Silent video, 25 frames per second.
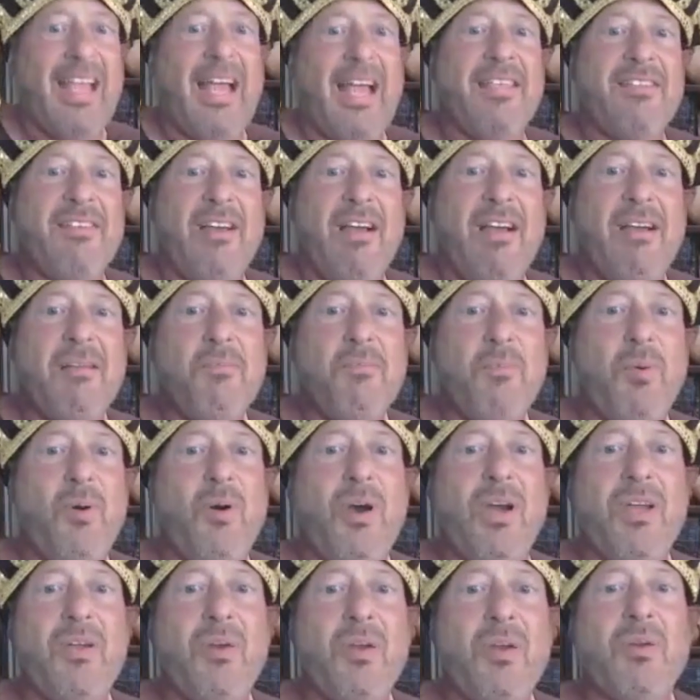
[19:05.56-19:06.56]
A young
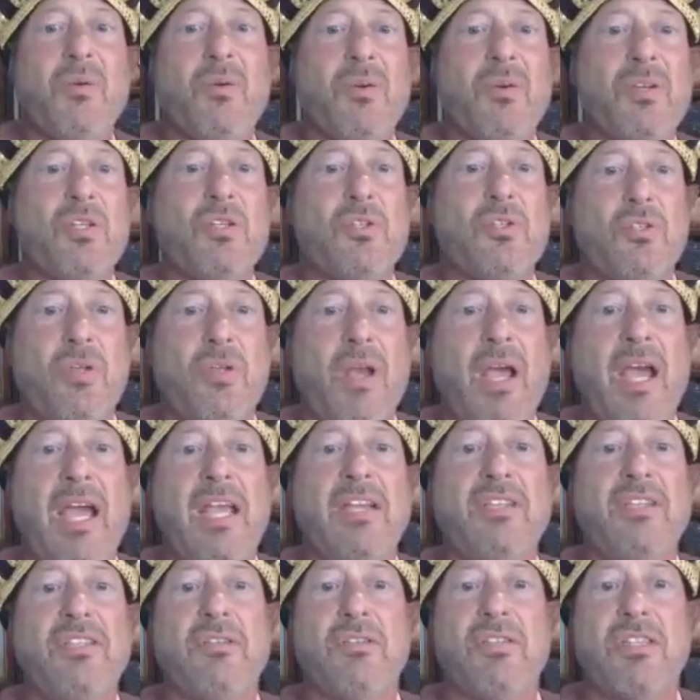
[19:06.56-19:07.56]
boy was
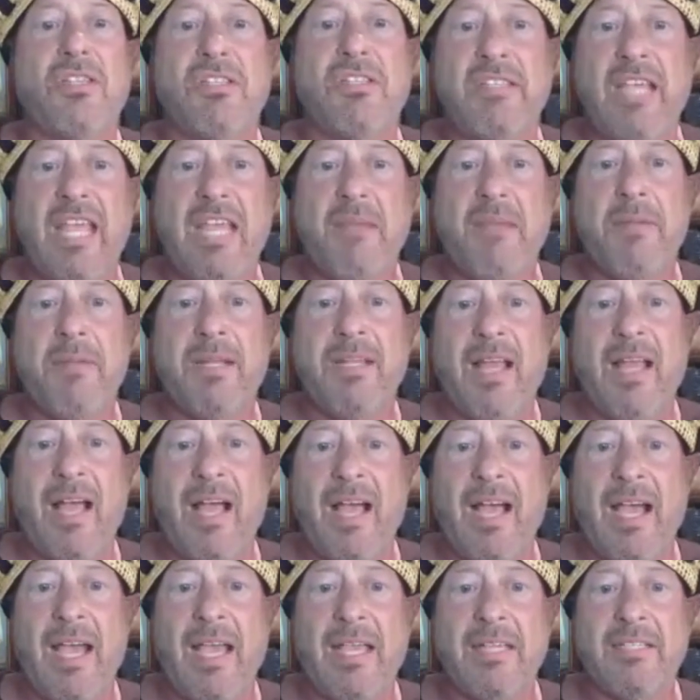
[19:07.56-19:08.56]
trying to
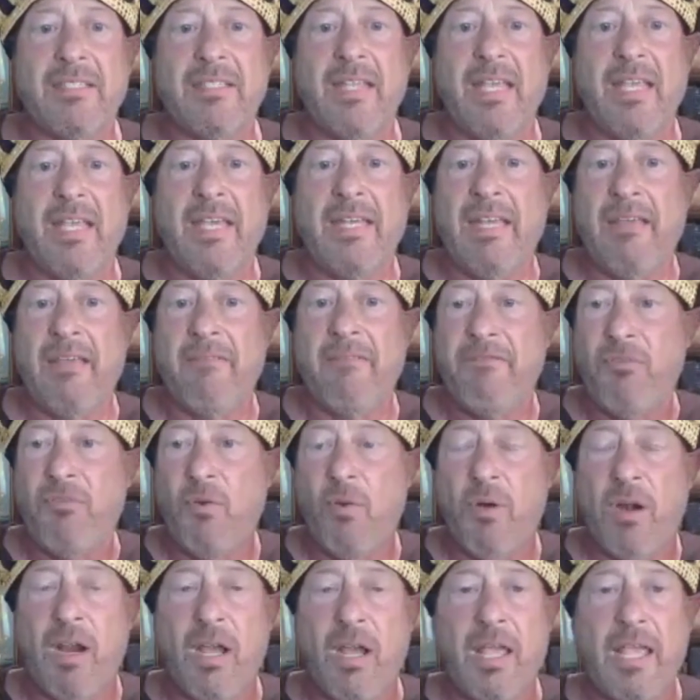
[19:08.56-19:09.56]
stabilize an
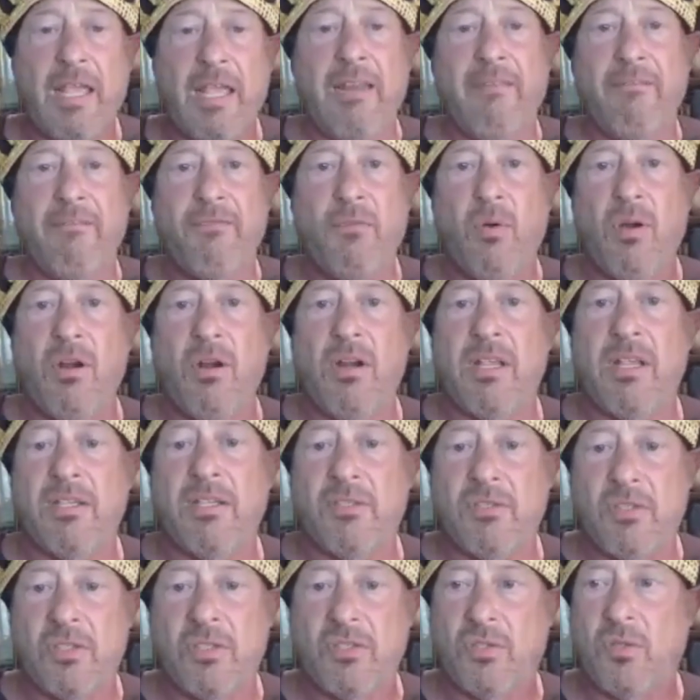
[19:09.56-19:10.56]
amphora. An amphora
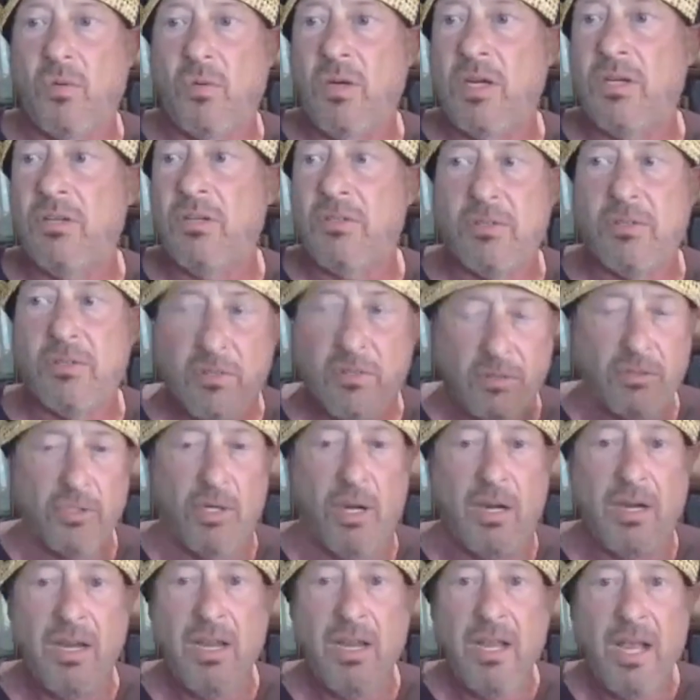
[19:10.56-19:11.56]
is a storing
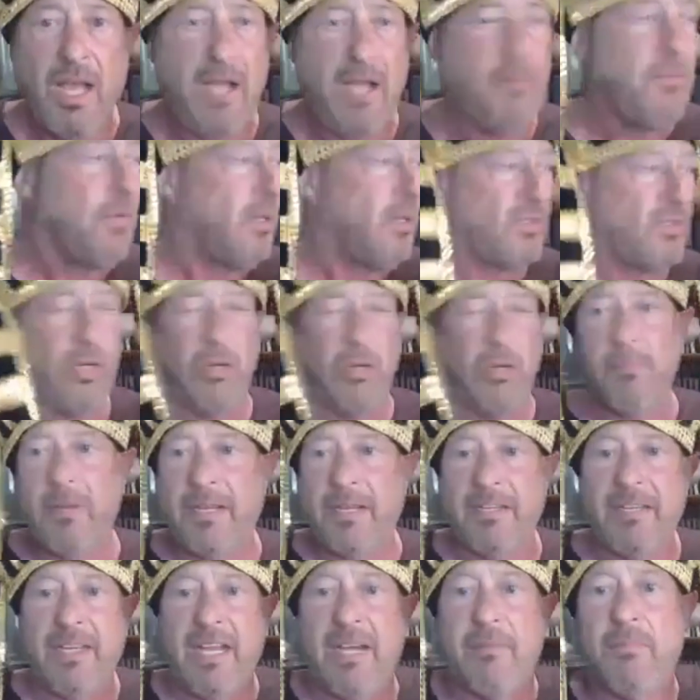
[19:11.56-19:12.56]
jar. I'm going to turn
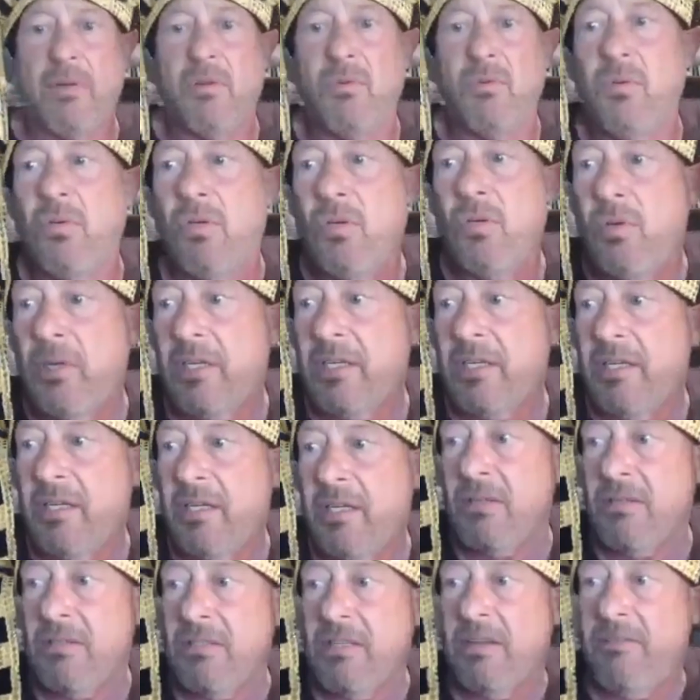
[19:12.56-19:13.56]
my camera real quick
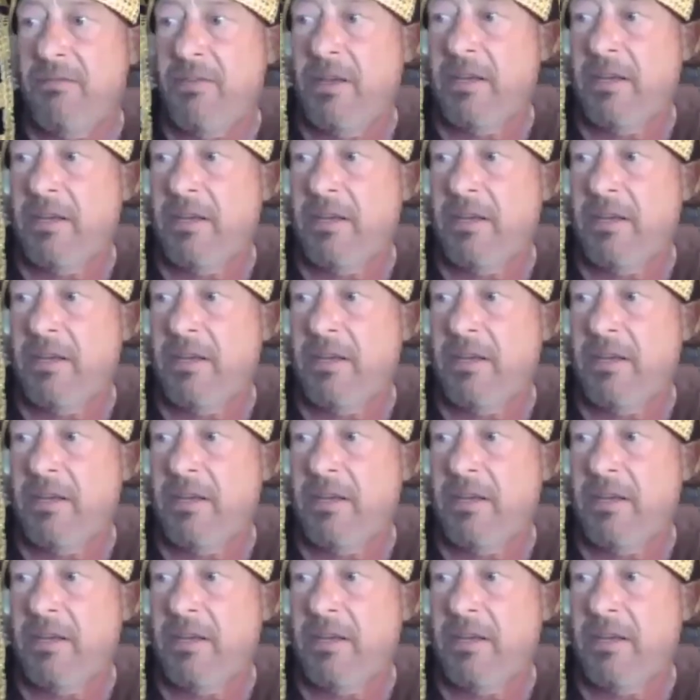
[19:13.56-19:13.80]
here and see if